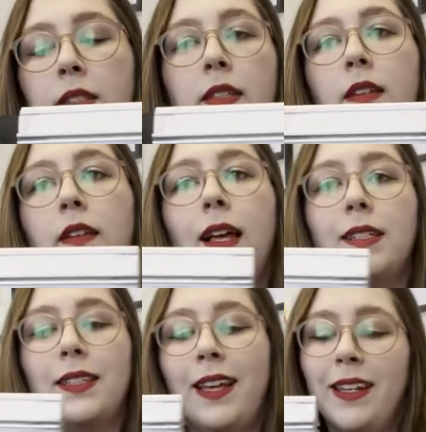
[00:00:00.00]
insulated
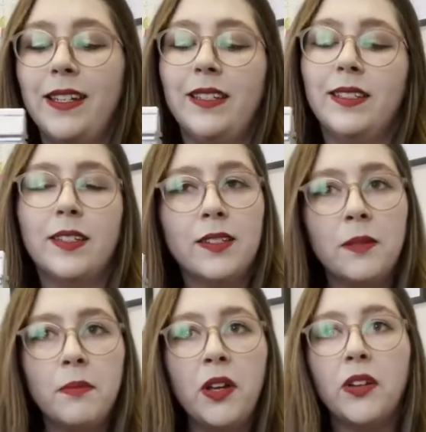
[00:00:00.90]
glass cladding
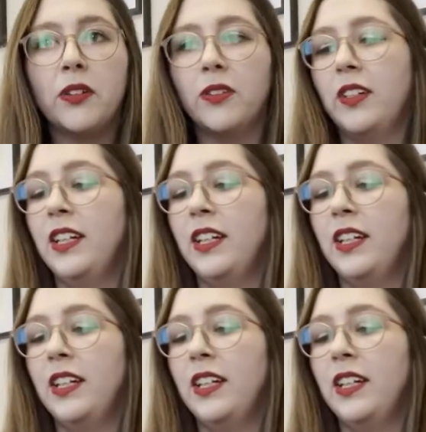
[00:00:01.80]
system model.